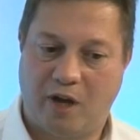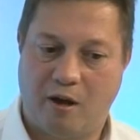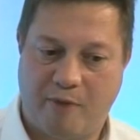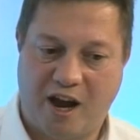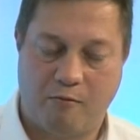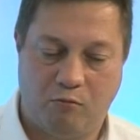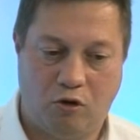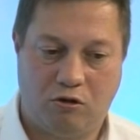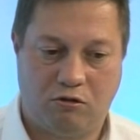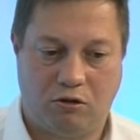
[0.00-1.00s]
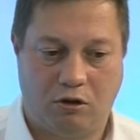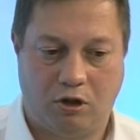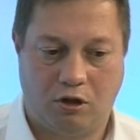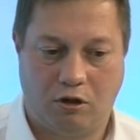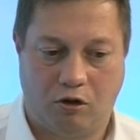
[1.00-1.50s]
bit about more
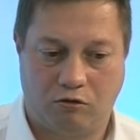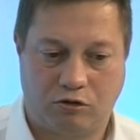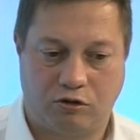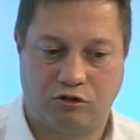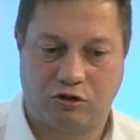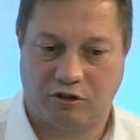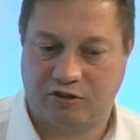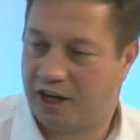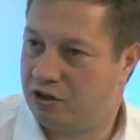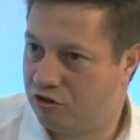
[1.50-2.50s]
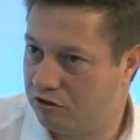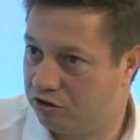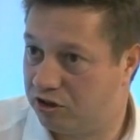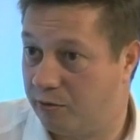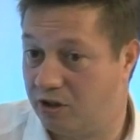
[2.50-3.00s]
on consolidation,
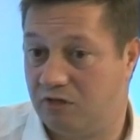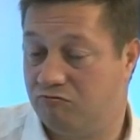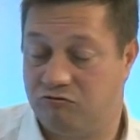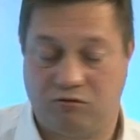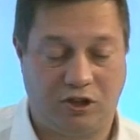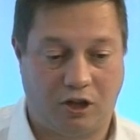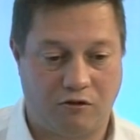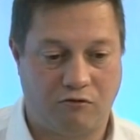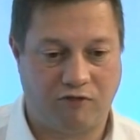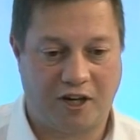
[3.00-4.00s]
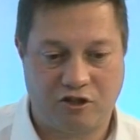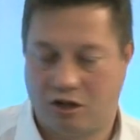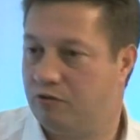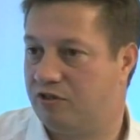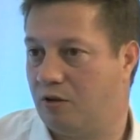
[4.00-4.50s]
some of the the
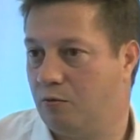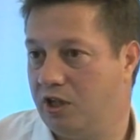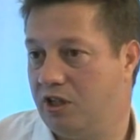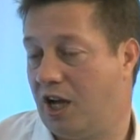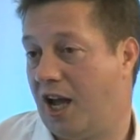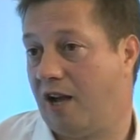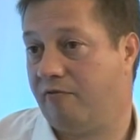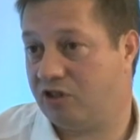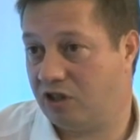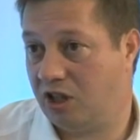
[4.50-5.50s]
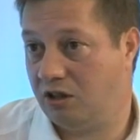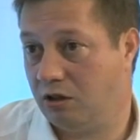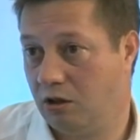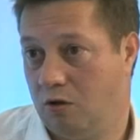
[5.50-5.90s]
ratios that we have seen,